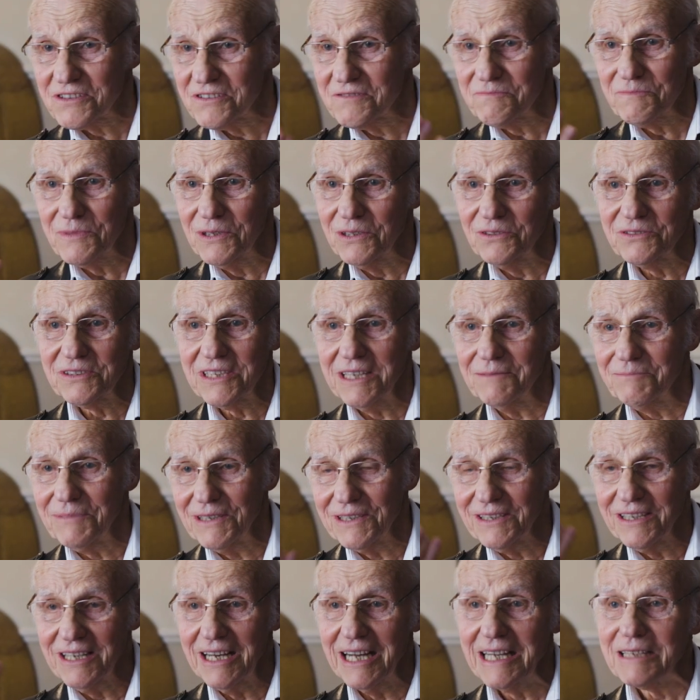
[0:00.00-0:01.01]
has built up a
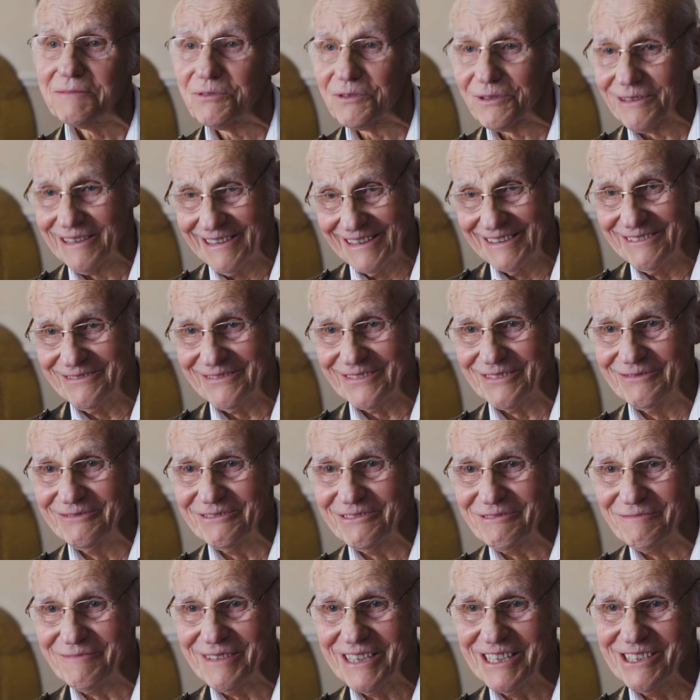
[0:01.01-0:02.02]
library of
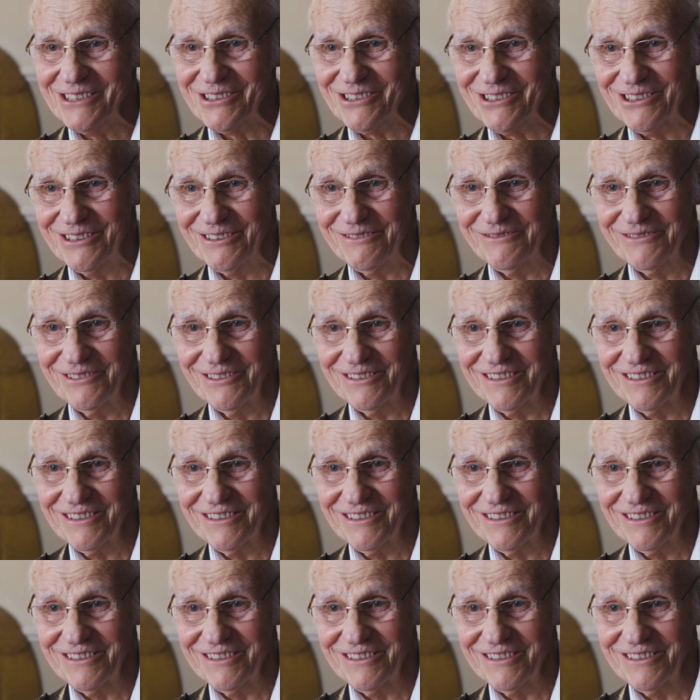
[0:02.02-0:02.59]
information, if